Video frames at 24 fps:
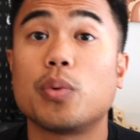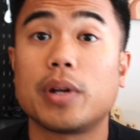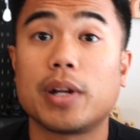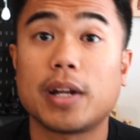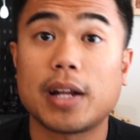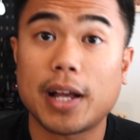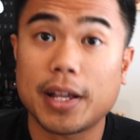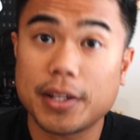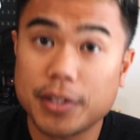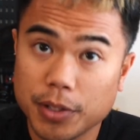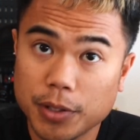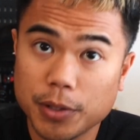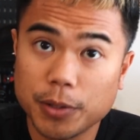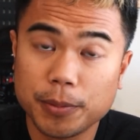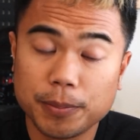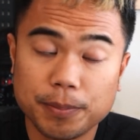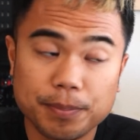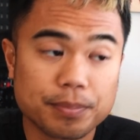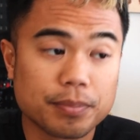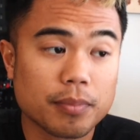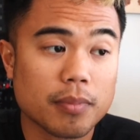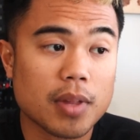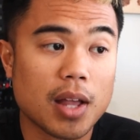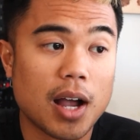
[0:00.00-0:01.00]
what did I do?
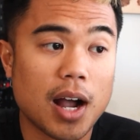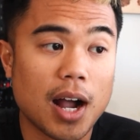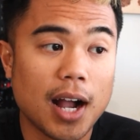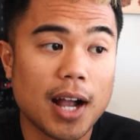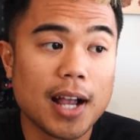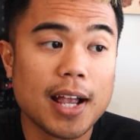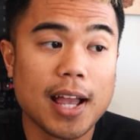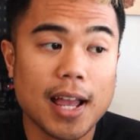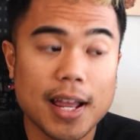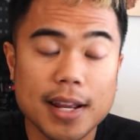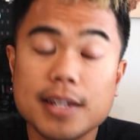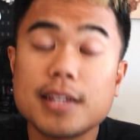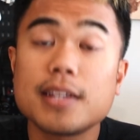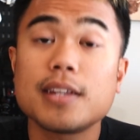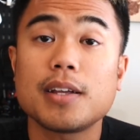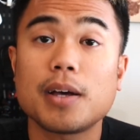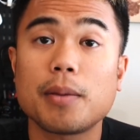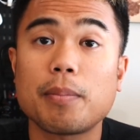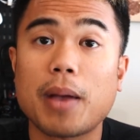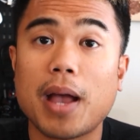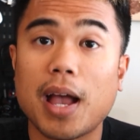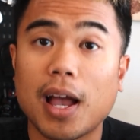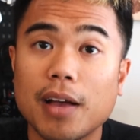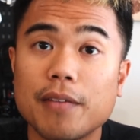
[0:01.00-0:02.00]
I ended
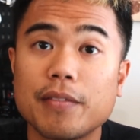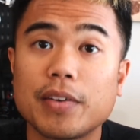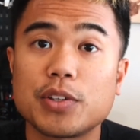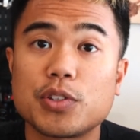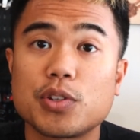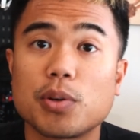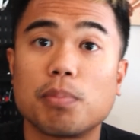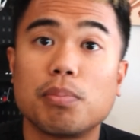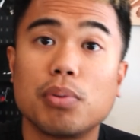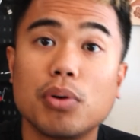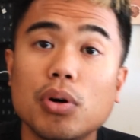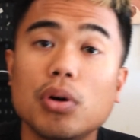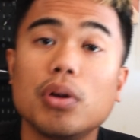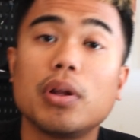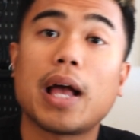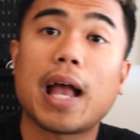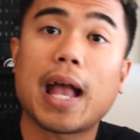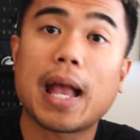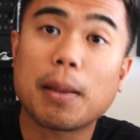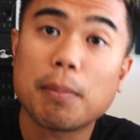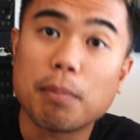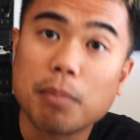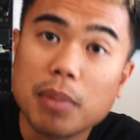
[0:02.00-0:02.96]
up having to pull a